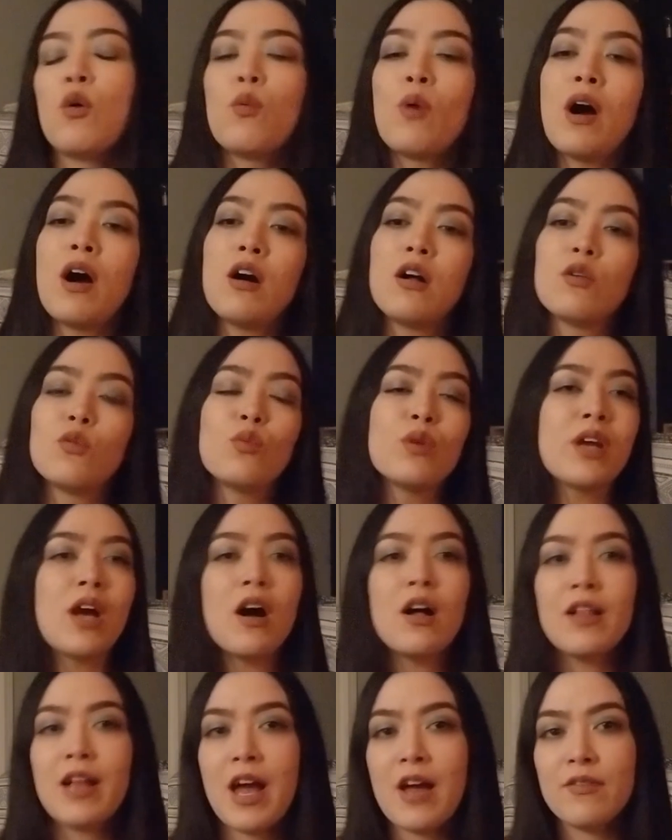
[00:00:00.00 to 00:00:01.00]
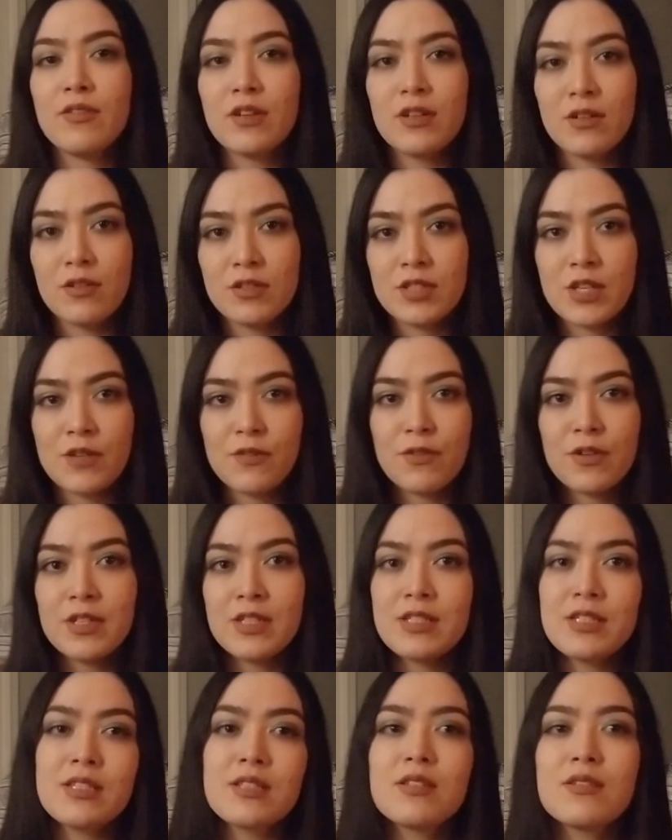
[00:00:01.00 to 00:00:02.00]
while we all have our
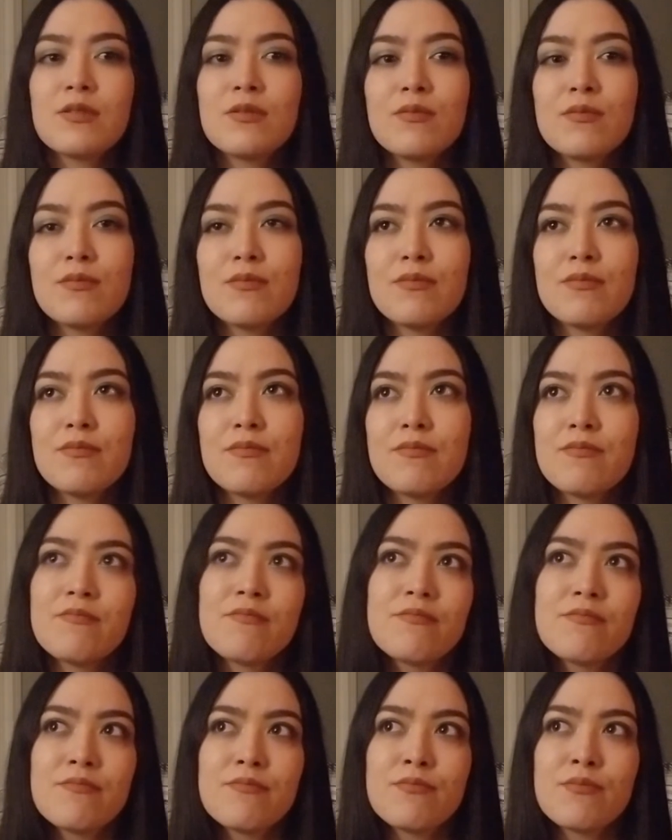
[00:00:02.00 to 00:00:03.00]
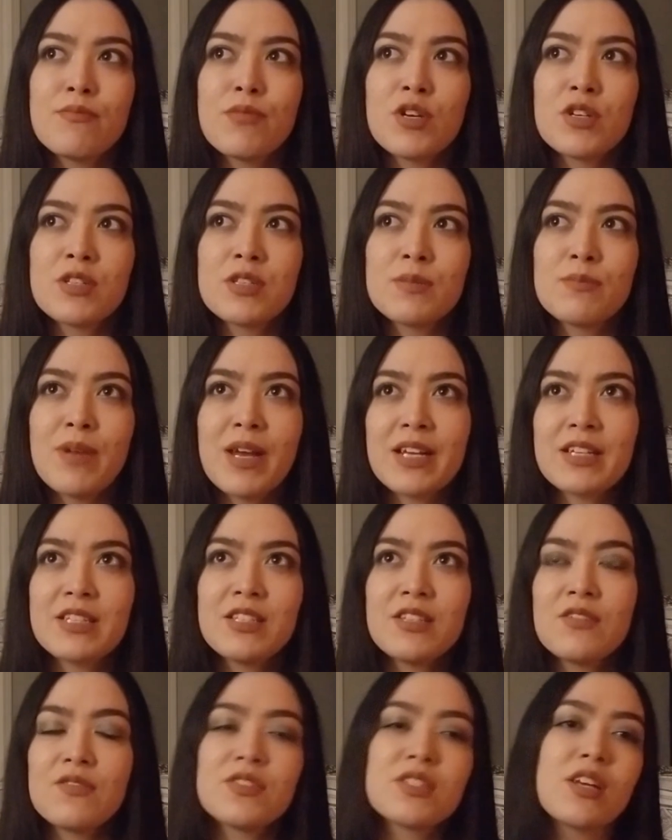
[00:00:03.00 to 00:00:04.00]
different
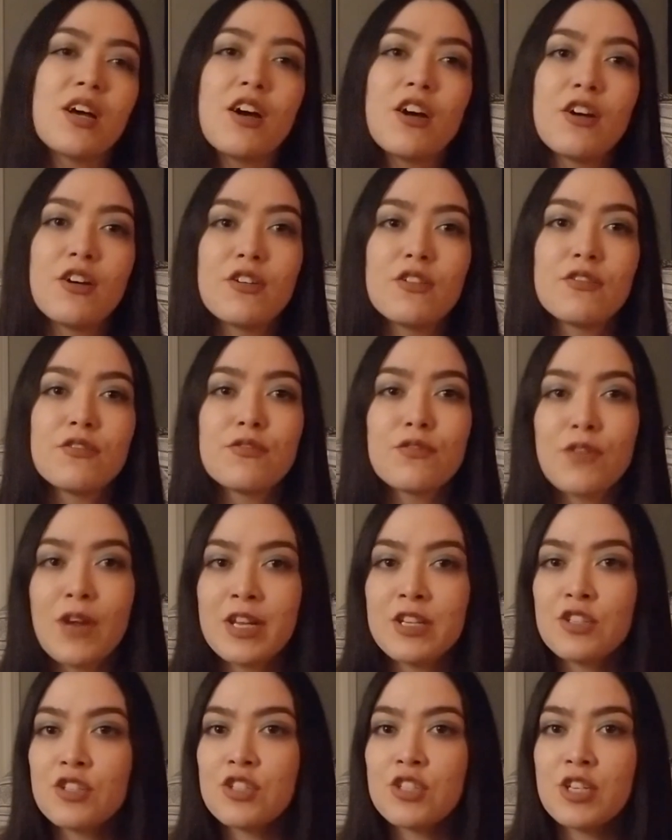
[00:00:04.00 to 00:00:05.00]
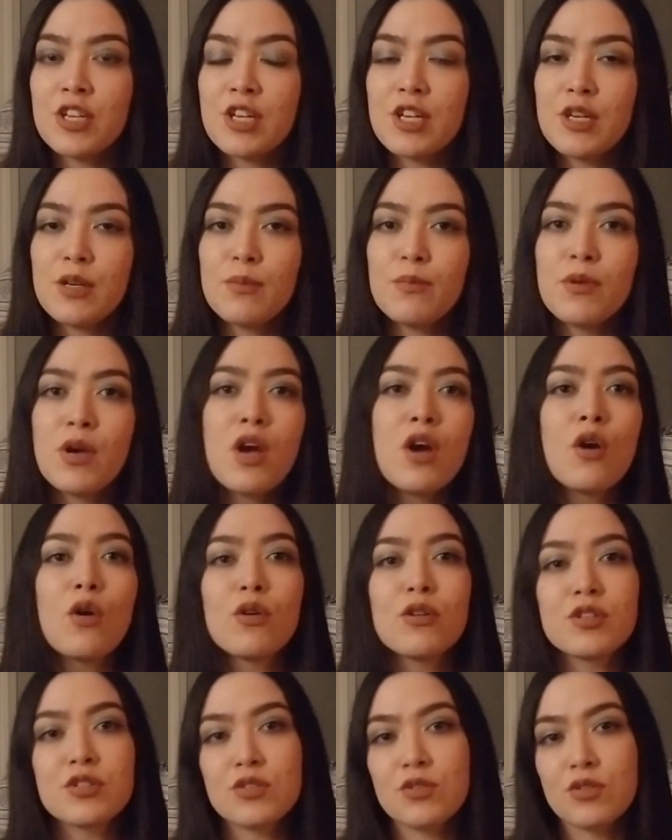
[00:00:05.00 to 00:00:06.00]
perspectives of friendship
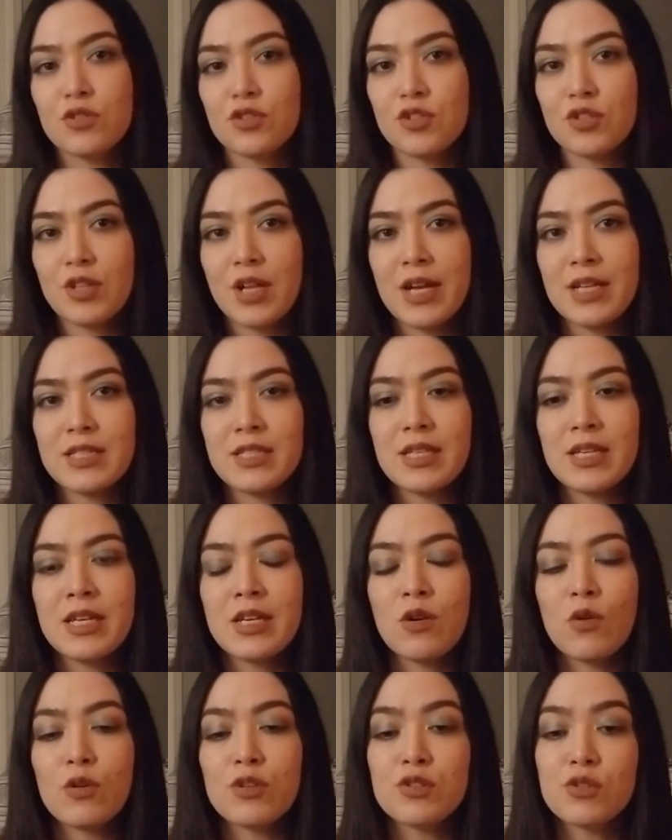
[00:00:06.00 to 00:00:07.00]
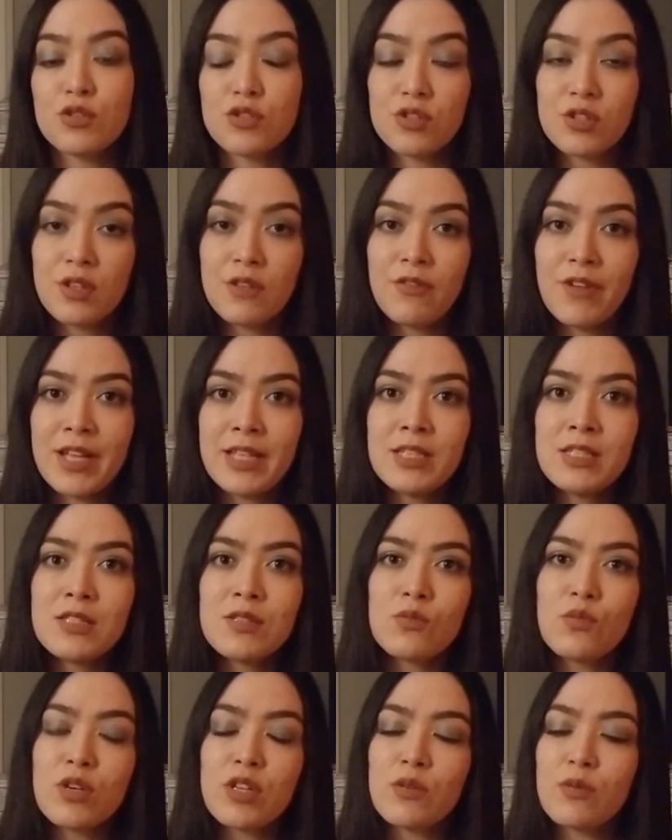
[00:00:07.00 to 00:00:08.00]
or socializing or social events,
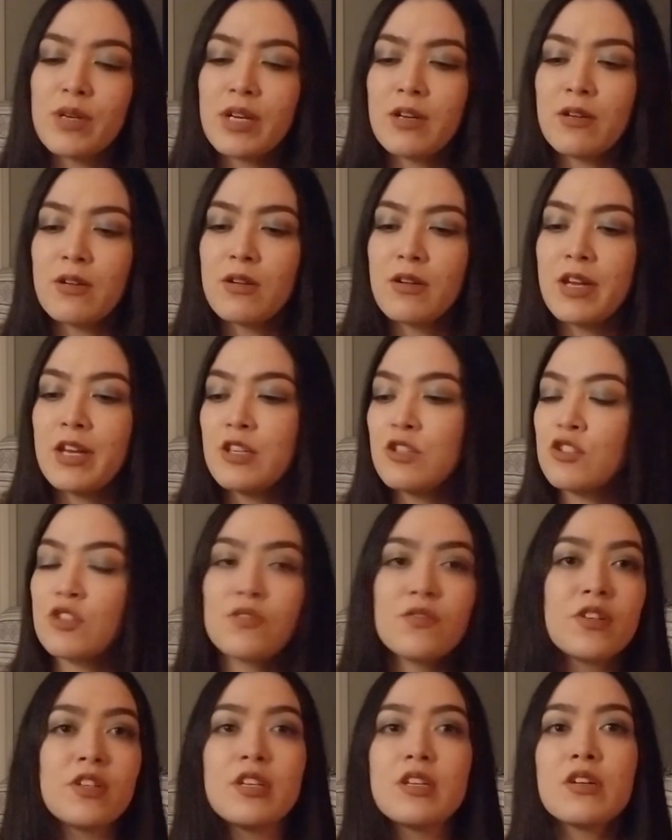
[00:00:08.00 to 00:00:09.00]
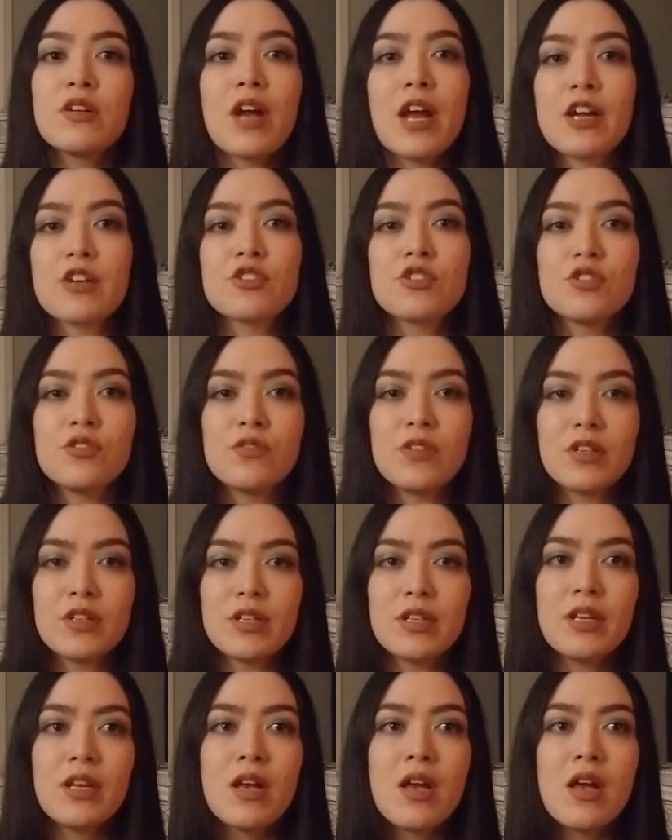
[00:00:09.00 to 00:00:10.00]
whether we're introverted or extroverted,